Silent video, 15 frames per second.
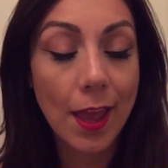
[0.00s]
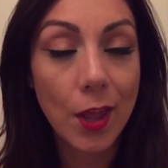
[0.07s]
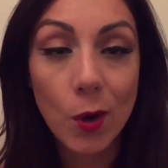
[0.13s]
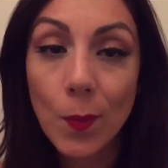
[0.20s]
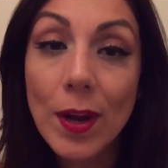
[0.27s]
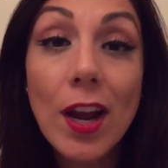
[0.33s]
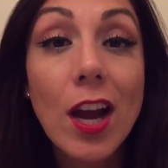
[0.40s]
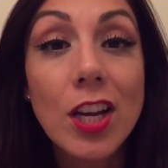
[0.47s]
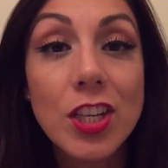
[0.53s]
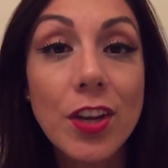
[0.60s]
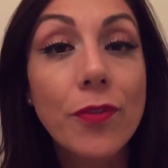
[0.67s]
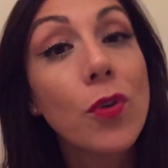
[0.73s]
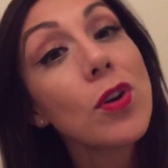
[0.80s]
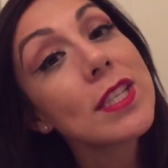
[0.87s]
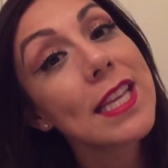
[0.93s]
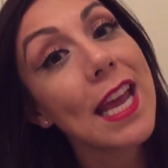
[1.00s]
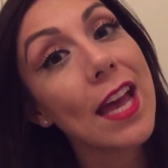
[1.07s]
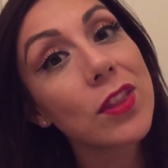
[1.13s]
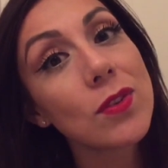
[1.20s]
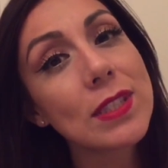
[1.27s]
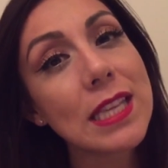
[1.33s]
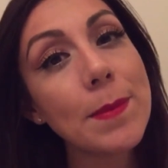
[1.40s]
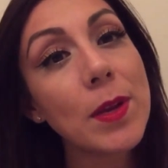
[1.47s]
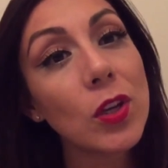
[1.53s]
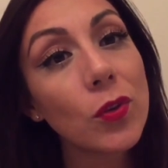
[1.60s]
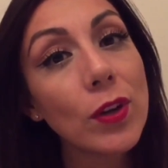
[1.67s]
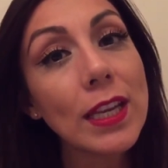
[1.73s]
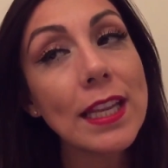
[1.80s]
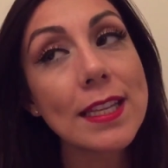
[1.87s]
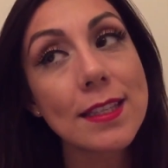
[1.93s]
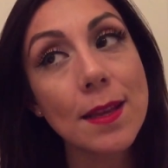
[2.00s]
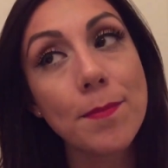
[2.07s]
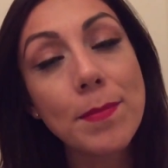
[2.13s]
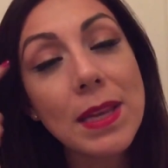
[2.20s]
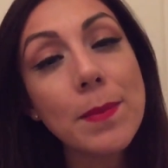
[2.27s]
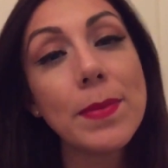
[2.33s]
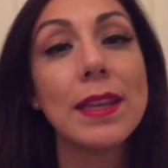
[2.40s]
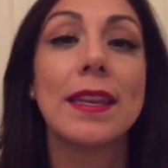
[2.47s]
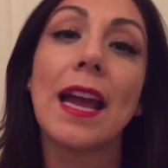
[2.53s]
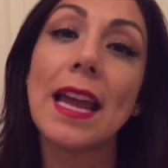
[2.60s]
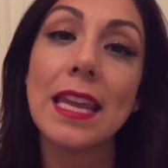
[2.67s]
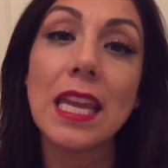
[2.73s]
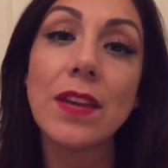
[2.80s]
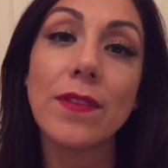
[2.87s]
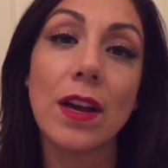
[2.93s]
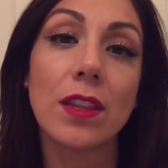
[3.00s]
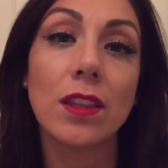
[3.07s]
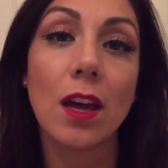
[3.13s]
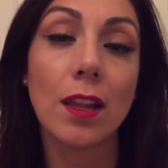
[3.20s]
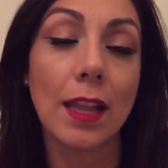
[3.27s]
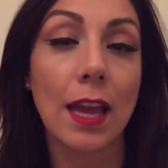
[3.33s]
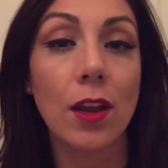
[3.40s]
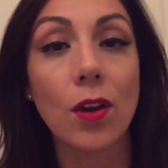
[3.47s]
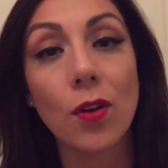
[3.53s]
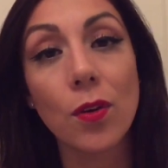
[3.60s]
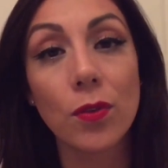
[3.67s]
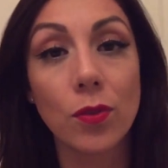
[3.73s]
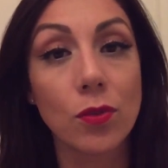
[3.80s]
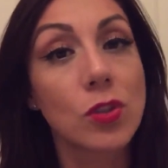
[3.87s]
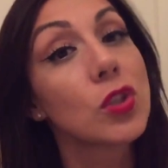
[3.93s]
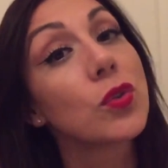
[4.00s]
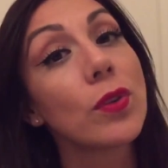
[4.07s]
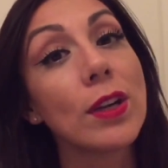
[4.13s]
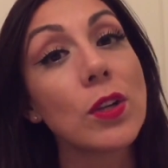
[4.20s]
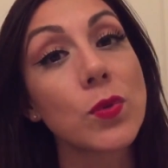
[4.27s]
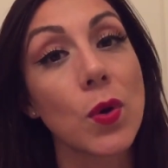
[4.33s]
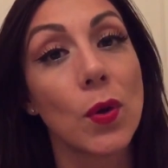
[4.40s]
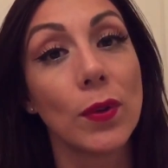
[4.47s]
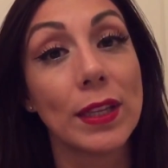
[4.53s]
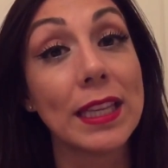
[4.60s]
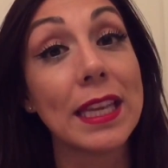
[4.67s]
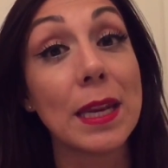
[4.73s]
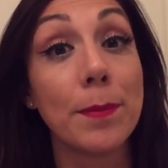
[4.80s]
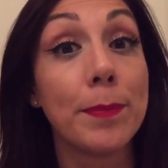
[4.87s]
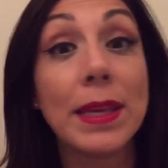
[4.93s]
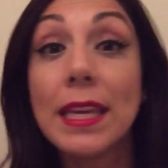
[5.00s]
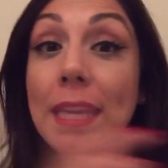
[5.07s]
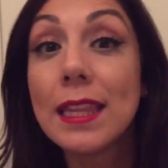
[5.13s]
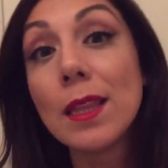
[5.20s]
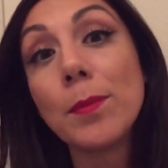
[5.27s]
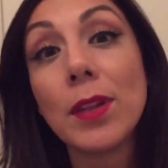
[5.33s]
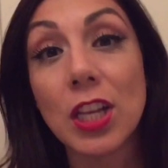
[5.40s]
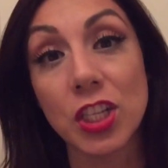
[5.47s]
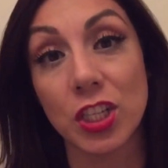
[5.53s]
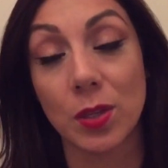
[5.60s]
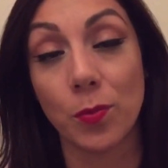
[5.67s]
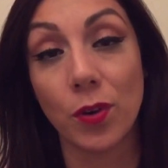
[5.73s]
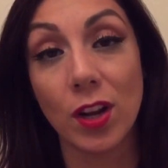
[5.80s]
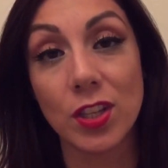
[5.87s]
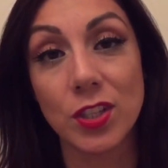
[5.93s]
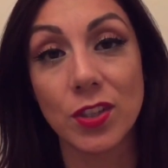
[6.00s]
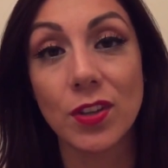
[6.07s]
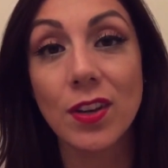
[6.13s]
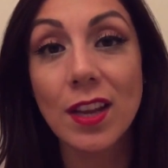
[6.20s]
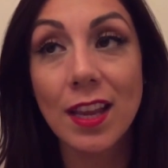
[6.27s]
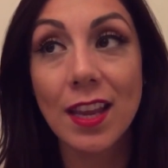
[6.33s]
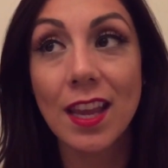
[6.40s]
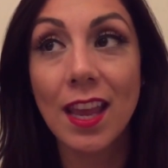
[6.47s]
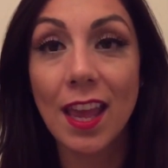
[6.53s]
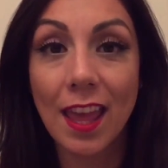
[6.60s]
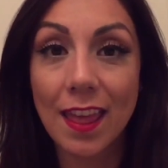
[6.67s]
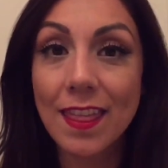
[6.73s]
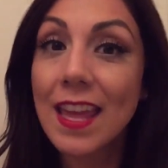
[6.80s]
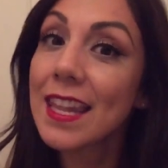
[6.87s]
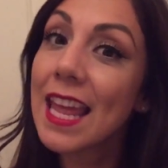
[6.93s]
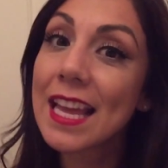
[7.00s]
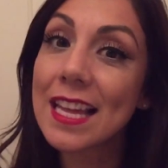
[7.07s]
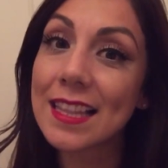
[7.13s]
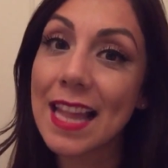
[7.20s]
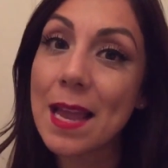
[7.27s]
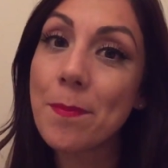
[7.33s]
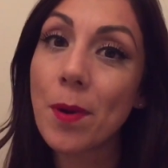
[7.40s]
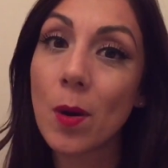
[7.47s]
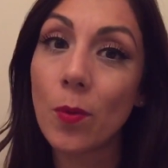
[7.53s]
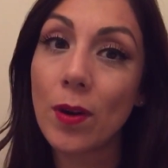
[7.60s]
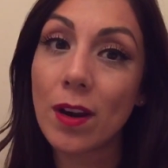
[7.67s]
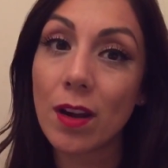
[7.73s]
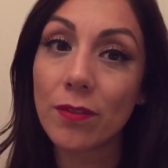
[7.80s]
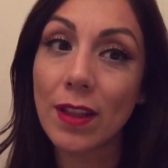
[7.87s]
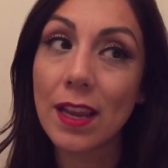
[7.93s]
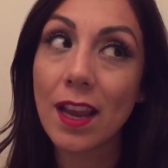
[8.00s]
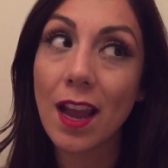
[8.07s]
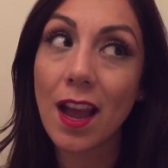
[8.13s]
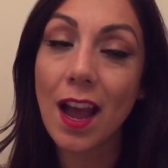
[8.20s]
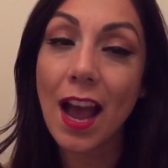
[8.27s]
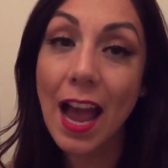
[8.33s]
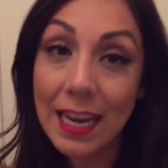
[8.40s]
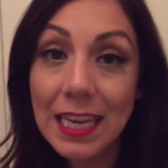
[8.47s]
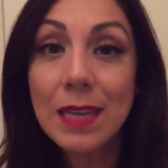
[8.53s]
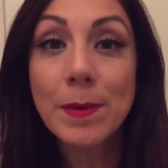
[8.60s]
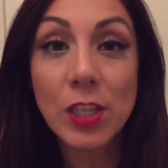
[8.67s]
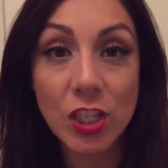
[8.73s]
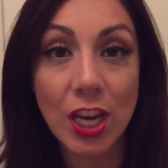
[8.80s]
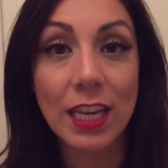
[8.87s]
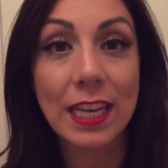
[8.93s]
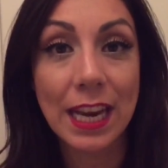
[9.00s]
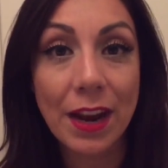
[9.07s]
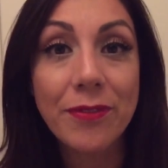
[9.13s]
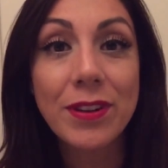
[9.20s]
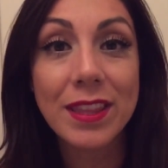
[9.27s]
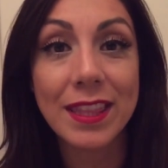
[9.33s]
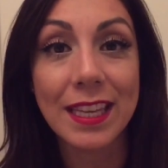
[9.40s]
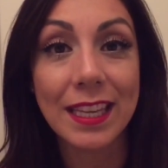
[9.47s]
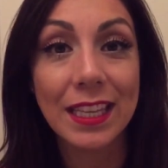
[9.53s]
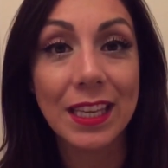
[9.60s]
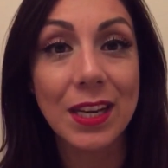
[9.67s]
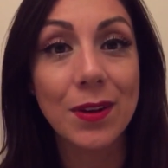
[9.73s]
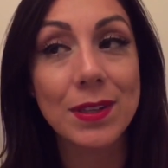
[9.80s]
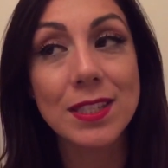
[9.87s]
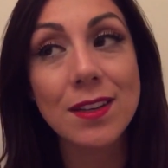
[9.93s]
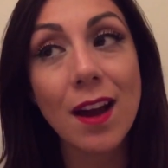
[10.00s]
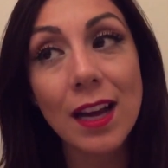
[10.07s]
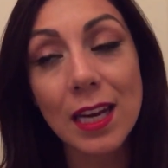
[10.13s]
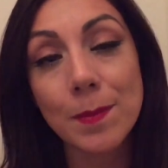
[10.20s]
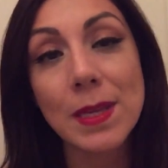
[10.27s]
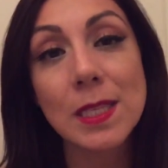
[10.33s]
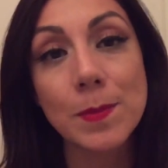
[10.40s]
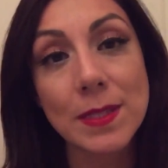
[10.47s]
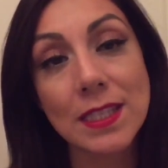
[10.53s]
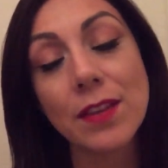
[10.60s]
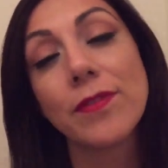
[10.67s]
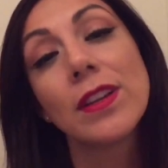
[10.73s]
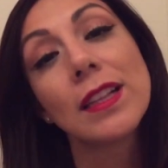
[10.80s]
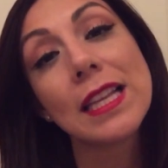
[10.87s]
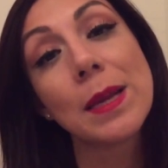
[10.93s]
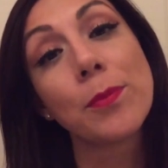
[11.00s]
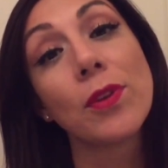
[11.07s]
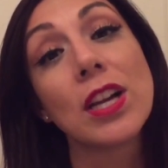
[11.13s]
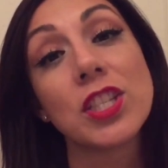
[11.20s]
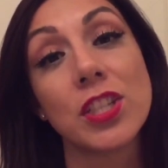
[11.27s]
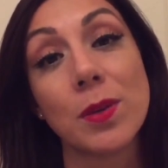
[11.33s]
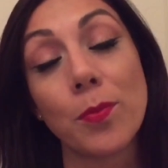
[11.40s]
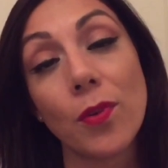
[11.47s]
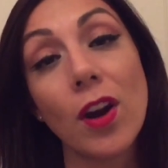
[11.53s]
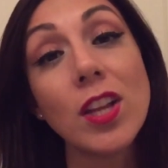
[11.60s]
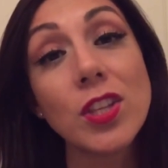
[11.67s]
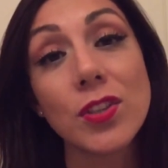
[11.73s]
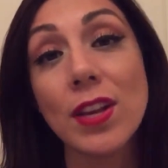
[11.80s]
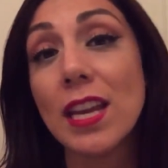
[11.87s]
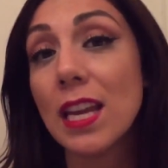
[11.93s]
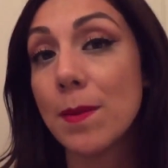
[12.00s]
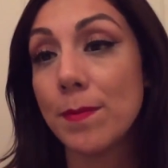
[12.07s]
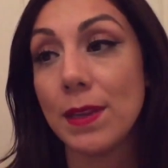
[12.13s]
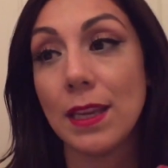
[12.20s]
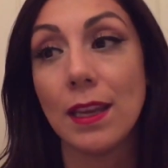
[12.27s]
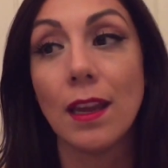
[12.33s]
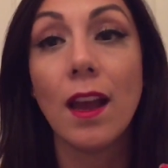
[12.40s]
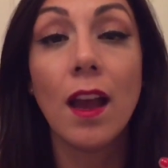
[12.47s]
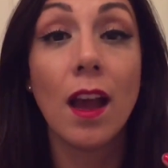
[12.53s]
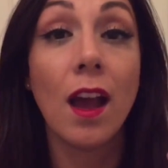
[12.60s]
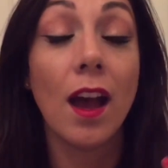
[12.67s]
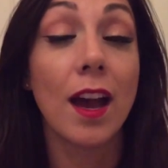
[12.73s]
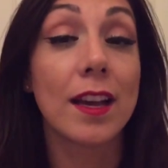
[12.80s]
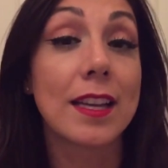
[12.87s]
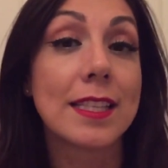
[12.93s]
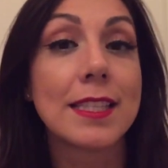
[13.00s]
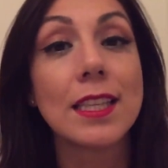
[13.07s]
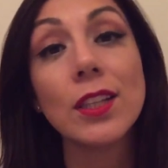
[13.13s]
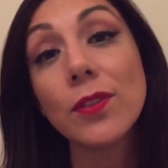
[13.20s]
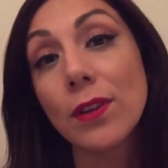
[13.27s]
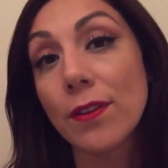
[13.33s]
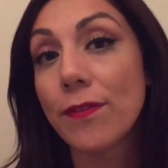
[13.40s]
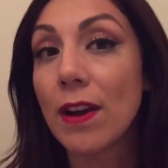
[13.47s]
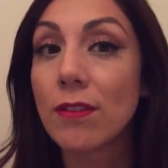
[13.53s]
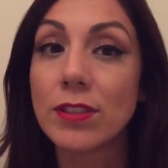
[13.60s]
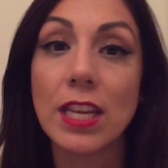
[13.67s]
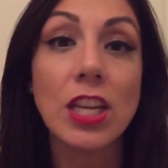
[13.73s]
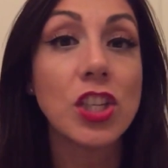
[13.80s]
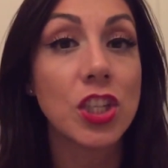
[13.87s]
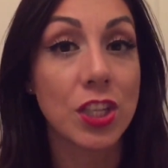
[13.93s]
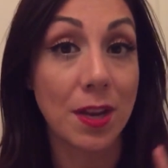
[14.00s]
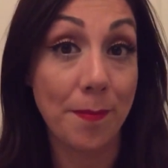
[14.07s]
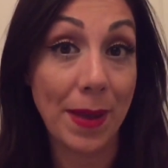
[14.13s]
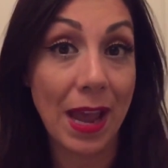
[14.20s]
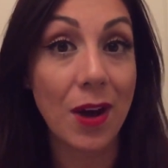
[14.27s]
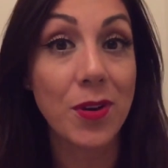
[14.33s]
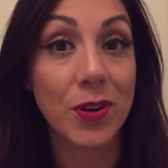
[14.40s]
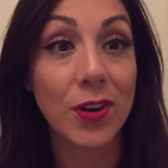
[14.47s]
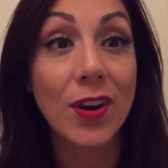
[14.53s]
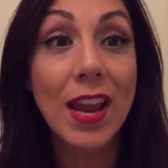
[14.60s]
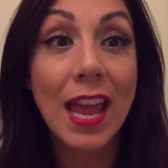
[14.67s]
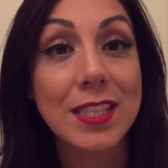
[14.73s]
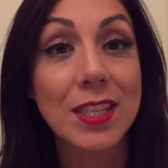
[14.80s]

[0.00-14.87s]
And oh my gosh, of course it had those same ingredients. And me being naive, I thought like those ingredients were only gonna be in the blush and the bronzer. And then like a light bulb went off, like I need to be checking everything. It's not gonna be specifically a blush and a bronzer. It can be a concealer, a foundation, a powder.